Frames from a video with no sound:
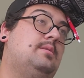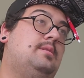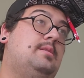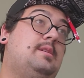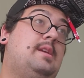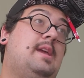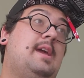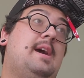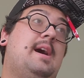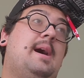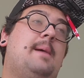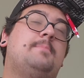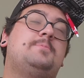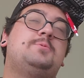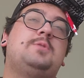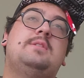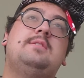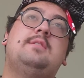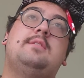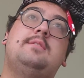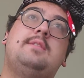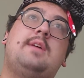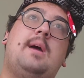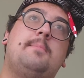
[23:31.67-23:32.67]
Yeah, I'm
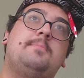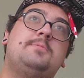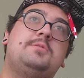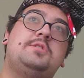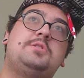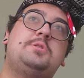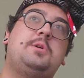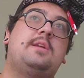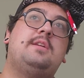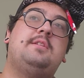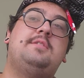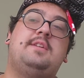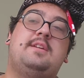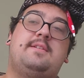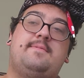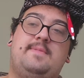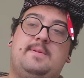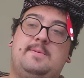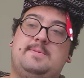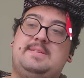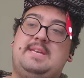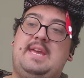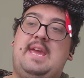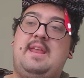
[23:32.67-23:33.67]
just trying to think if
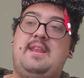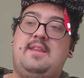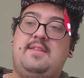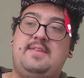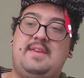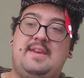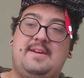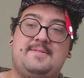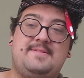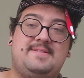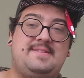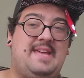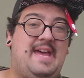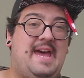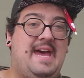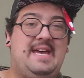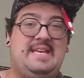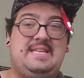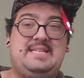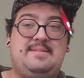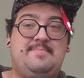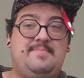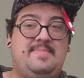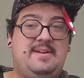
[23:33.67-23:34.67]
there was anything else that
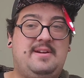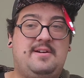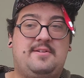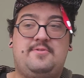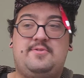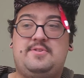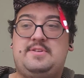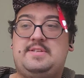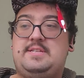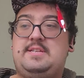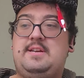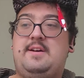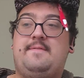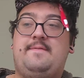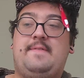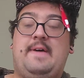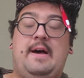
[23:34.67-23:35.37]
has to be other stuff.